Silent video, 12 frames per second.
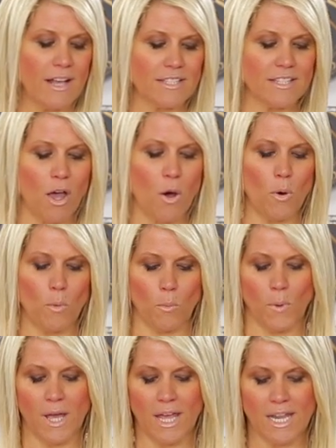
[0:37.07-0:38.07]
So
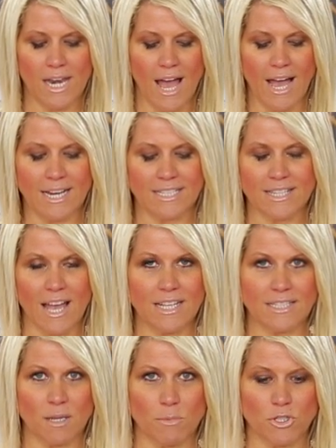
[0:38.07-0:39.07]
when I
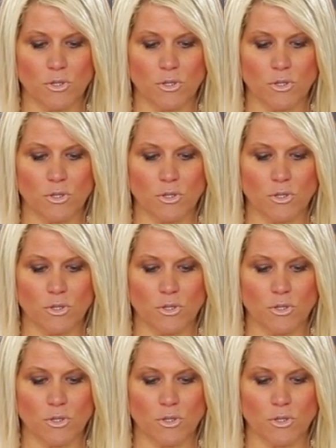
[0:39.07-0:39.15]
designed Summer